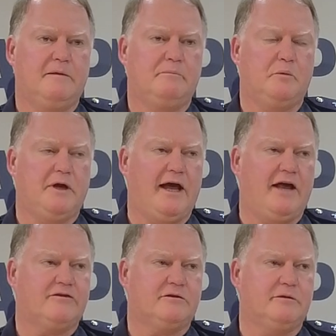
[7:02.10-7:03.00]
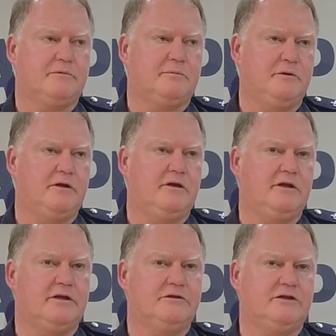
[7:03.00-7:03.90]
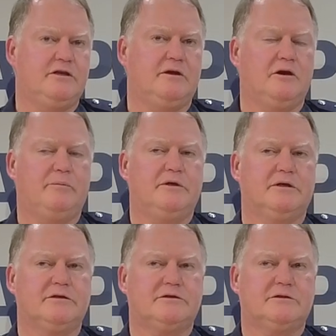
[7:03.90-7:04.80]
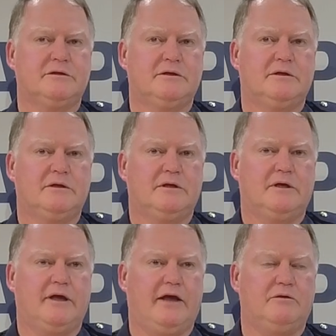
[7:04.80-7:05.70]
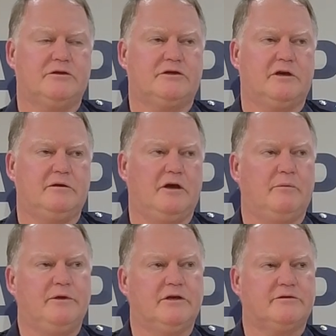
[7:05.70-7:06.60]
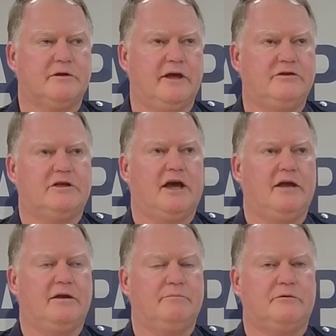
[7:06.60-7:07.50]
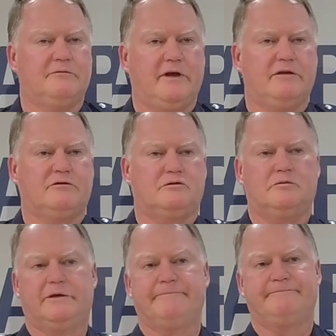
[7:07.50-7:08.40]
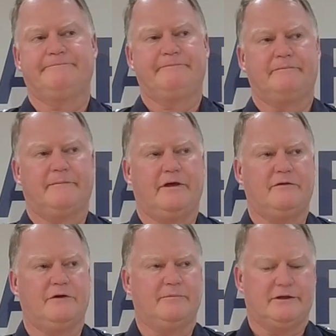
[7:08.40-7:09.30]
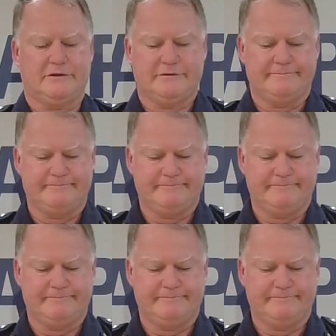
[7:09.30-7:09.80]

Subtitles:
But we ask the community to continue helping us and also helping us educate and prevent trauma. Thank you very much.